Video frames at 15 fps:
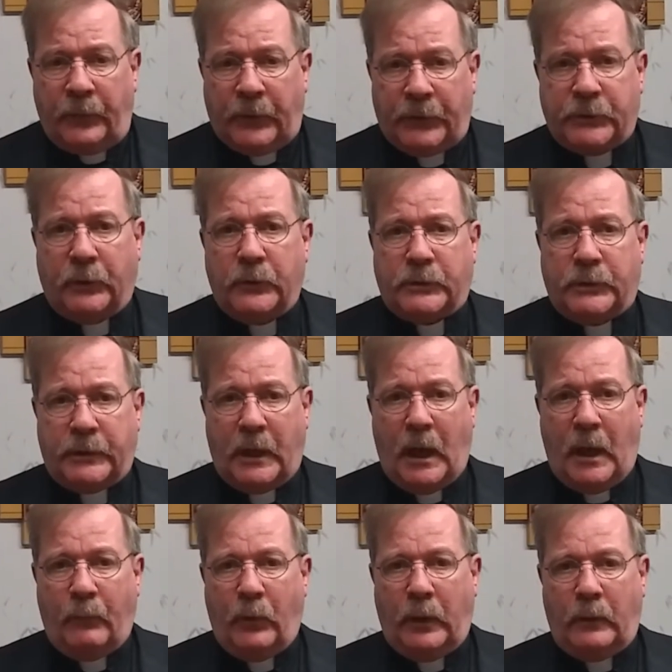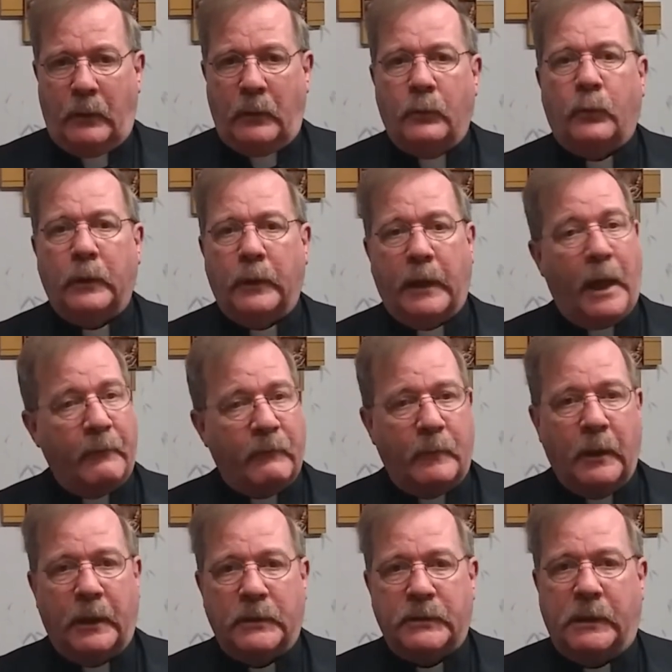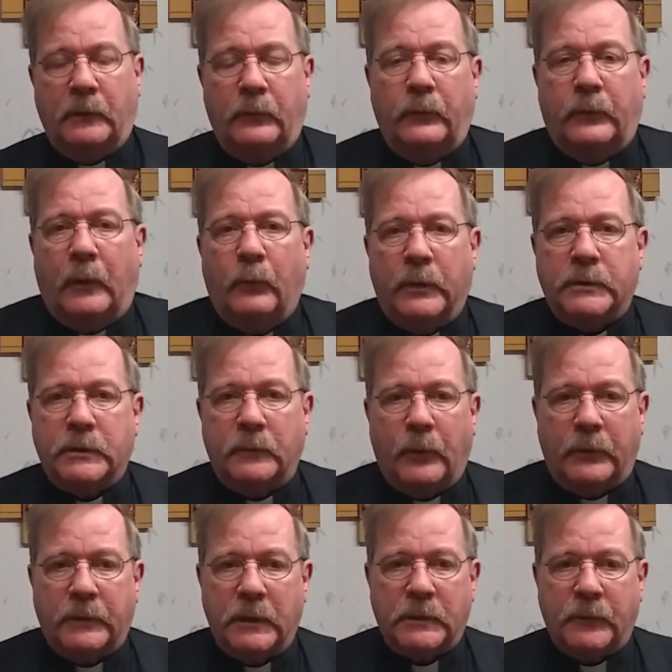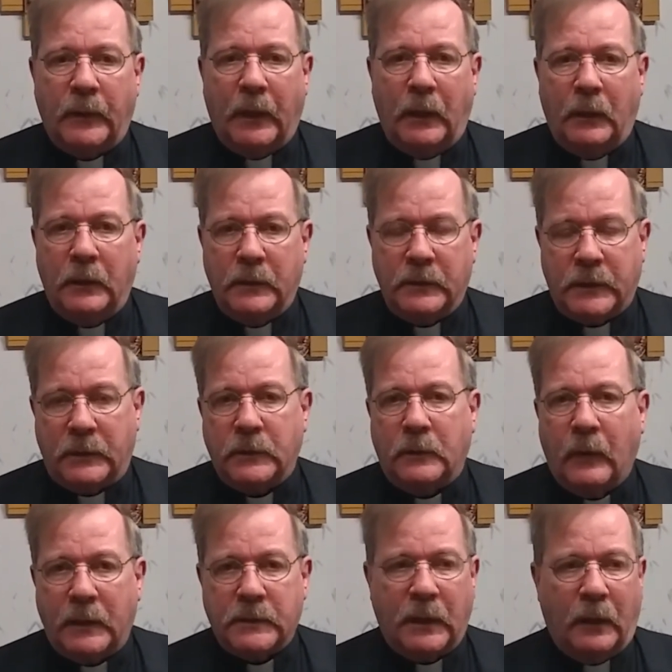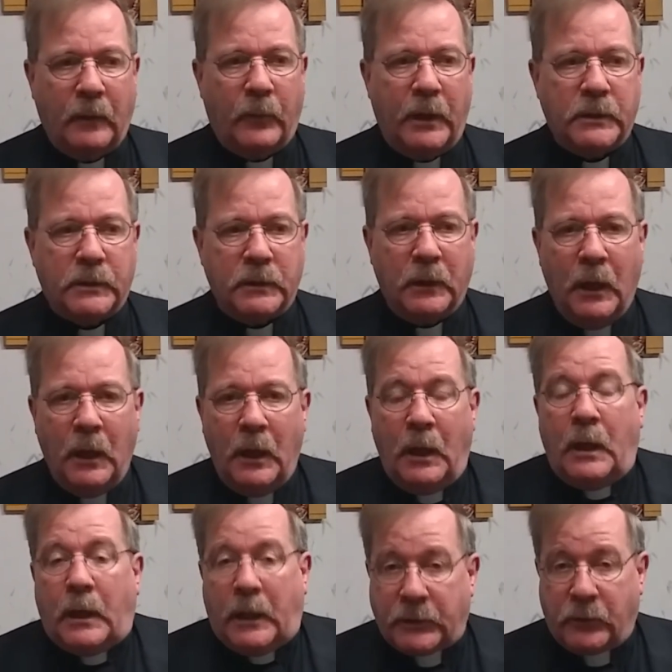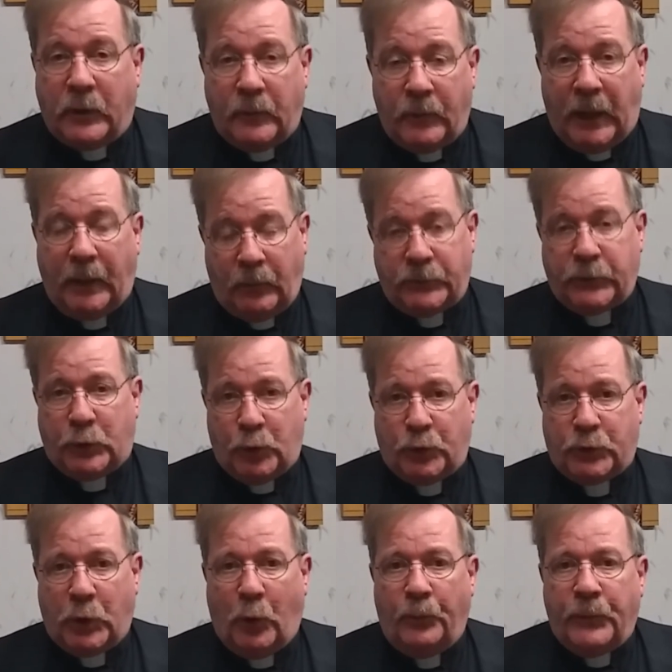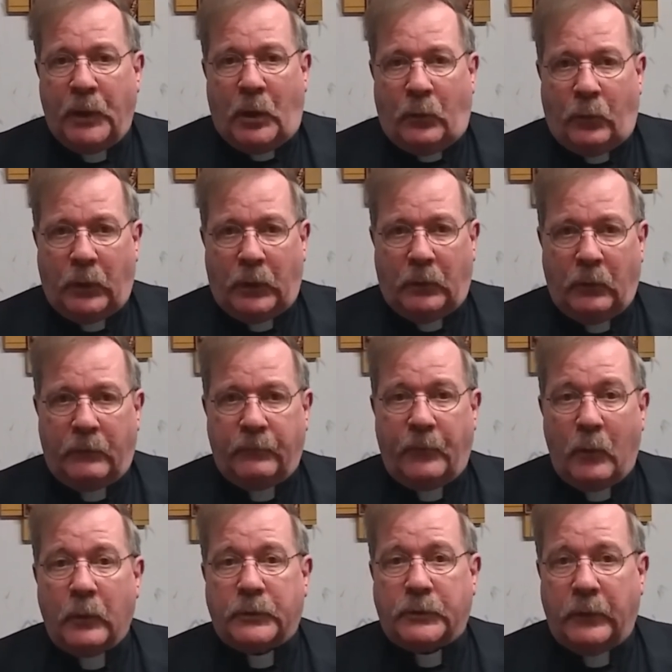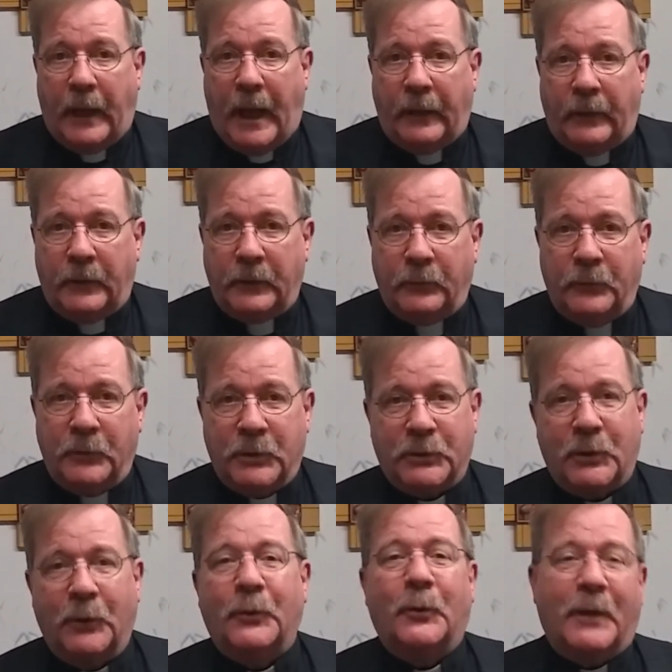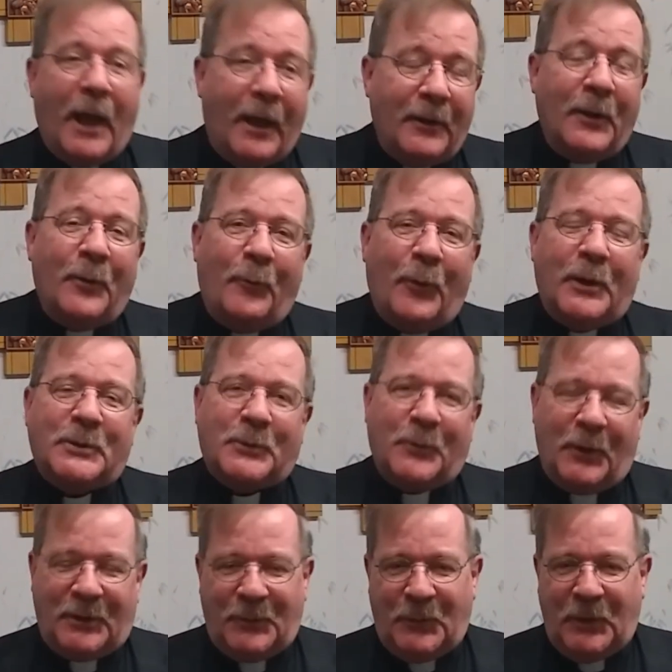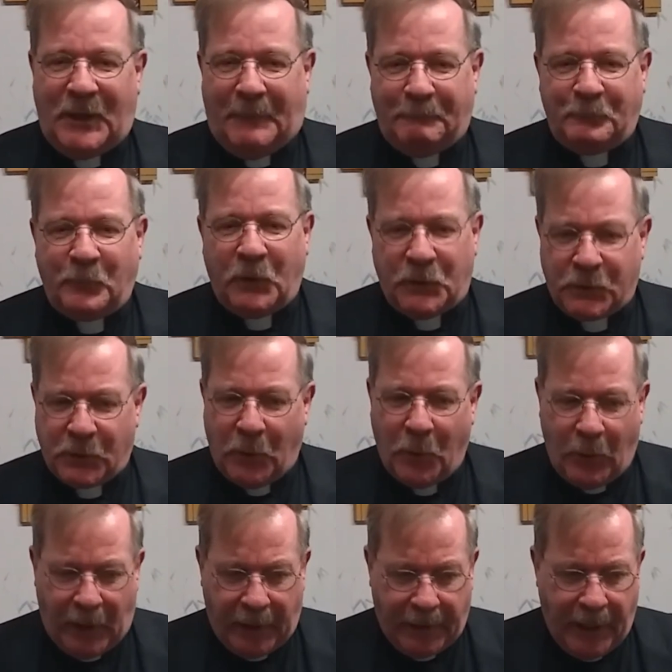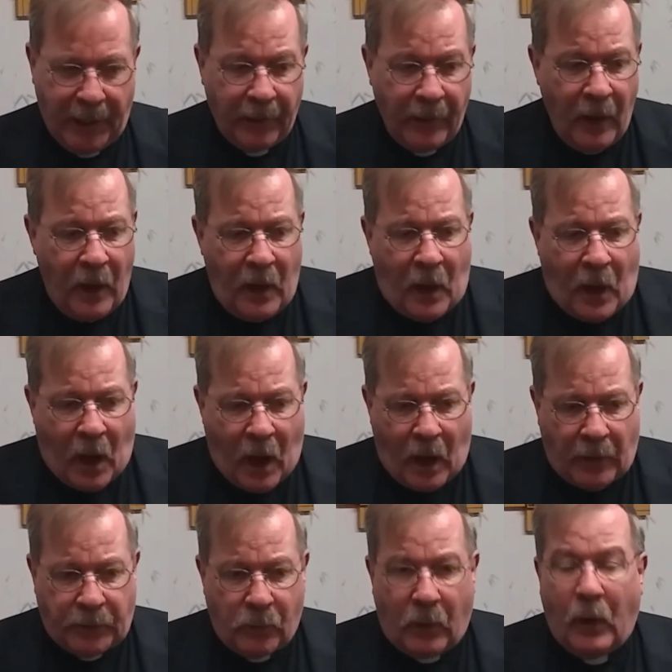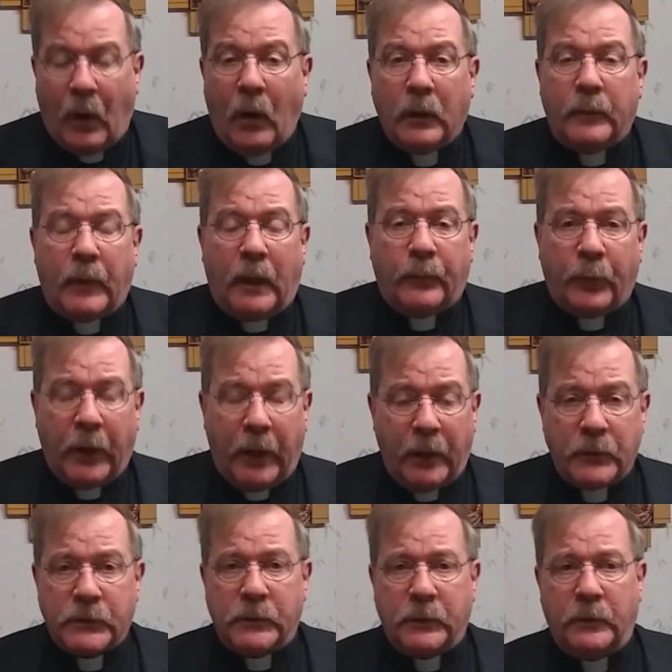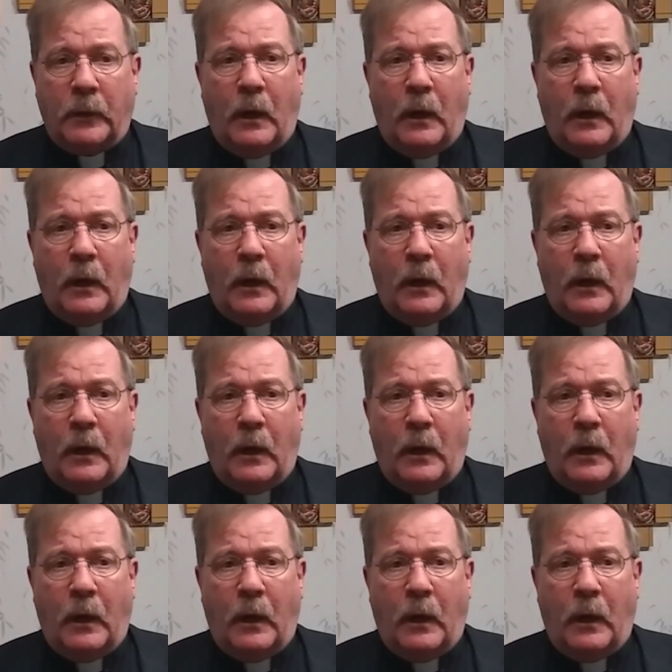And so there's a time when really everybody at St. Luke that wants to participate in such a great celebration is going to be able to. So we look forward to that. We just don't know yet when it's going to be. So again, you are all in my prayers.